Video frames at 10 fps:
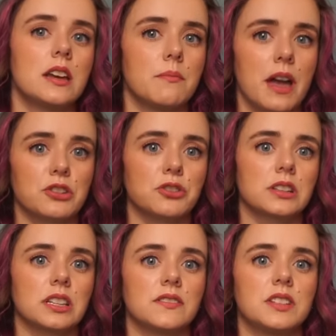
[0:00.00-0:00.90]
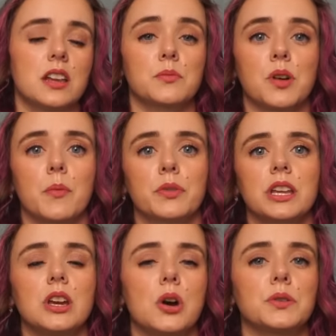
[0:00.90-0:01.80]
Patrick lived on a
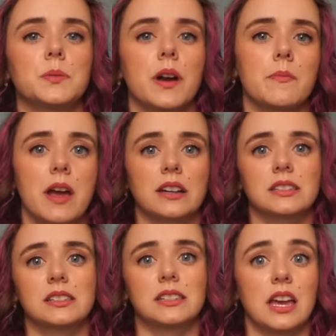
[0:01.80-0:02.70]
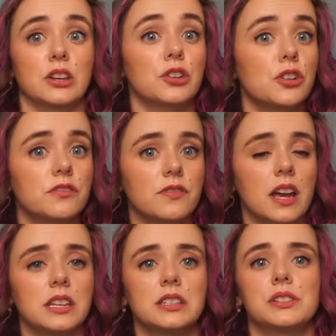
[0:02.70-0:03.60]
property owned by Max's
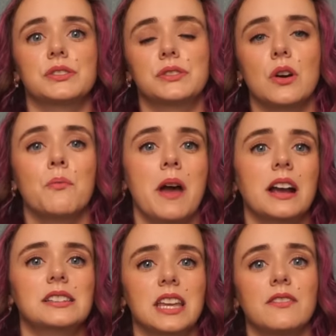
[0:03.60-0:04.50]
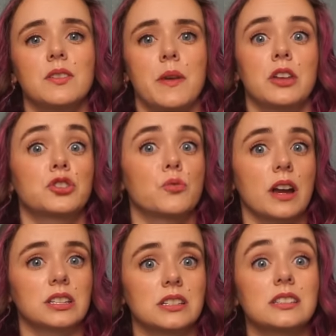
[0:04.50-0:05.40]
then-girlfriend, so Max gave the man
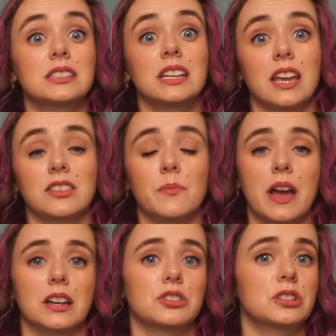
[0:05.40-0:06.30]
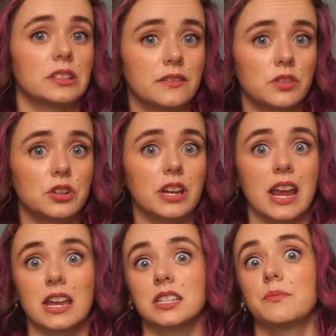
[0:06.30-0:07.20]
directions to get the package delivered
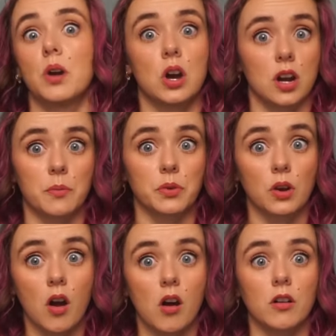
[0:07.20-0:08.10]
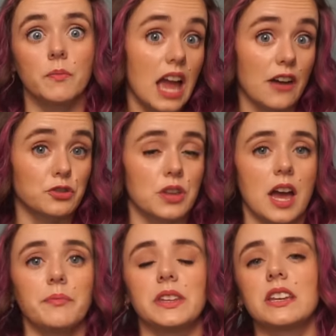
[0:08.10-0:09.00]
and hung up the call. After
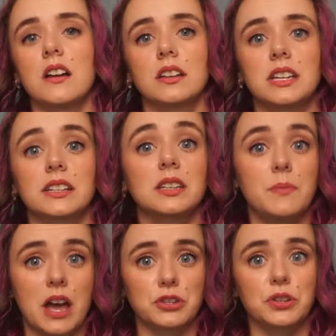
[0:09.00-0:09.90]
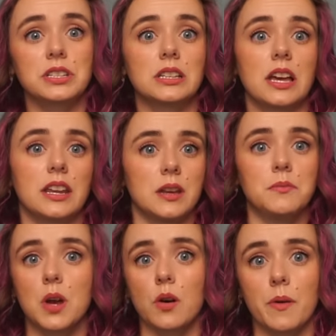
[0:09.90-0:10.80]
that, he contacted Patrick to let him
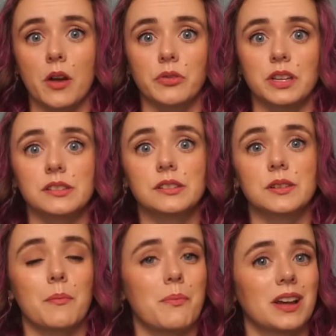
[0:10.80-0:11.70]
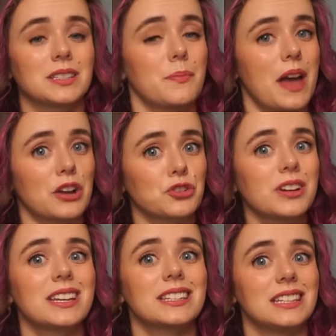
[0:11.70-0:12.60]
know about this, but
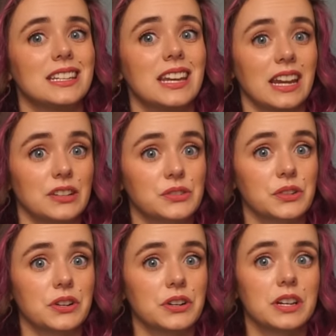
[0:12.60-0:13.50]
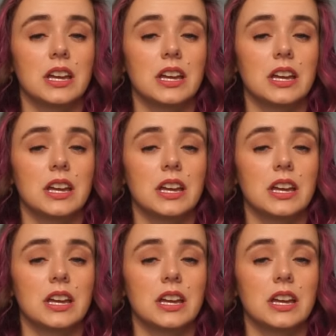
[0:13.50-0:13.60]
Patrick didn't answer.